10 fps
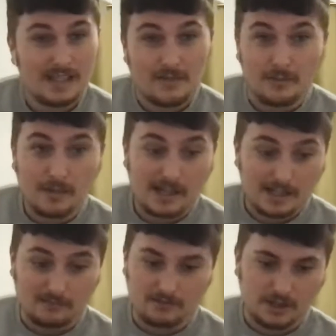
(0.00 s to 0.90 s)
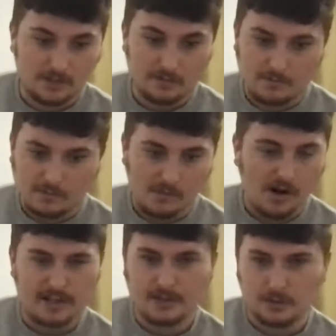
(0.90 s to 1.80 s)
even back in
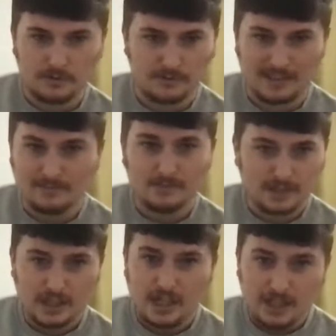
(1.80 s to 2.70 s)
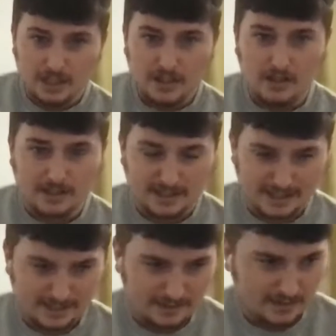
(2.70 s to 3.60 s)
my sort of younger
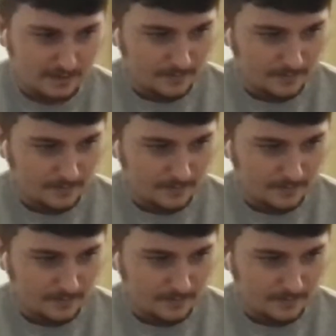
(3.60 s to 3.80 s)
days.